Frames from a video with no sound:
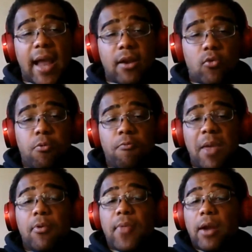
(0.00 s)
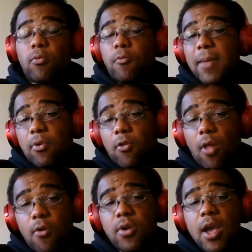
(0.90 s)
that group of people and that group of
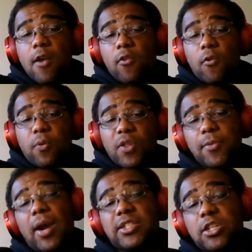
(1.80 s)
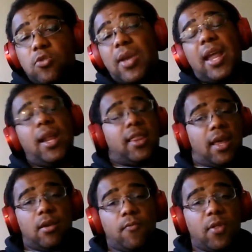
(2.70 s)
people alone. So for the Democrats to do
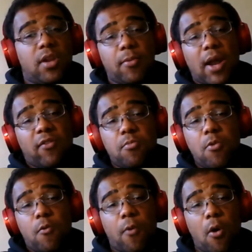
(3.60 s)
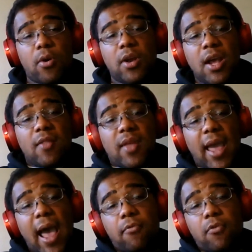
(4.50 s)
anything, Democrats to move forward,
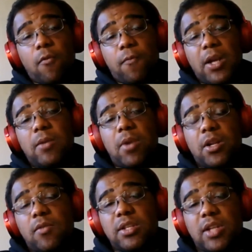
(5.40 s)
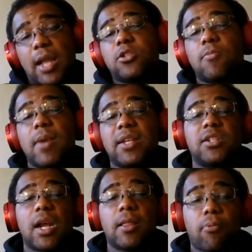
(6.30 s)
they have to fundamentally change the
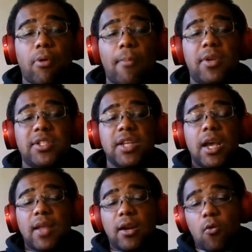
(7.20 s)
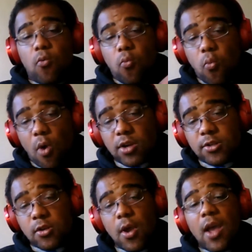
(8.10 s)
message. And the problem is they don't want
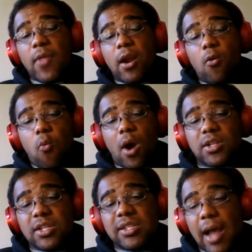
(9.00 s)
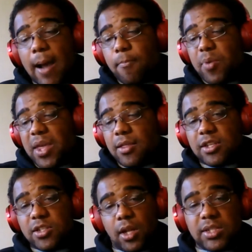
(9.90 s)
to. They don't want to stop being the
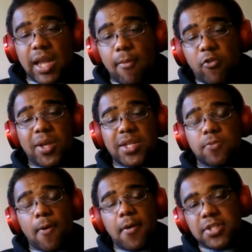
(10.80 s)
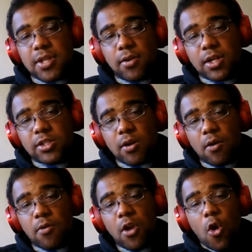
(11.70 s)
shit sandwich because as far as they're
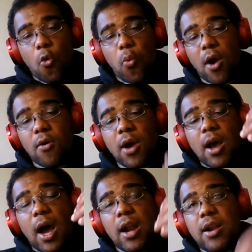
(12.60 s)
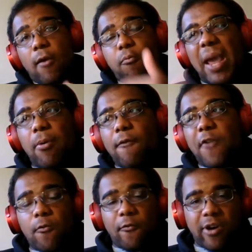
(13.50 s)
concerned, well, enough people
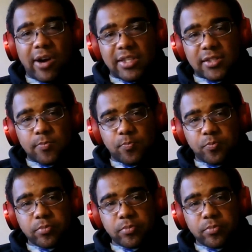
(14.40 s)
vote for us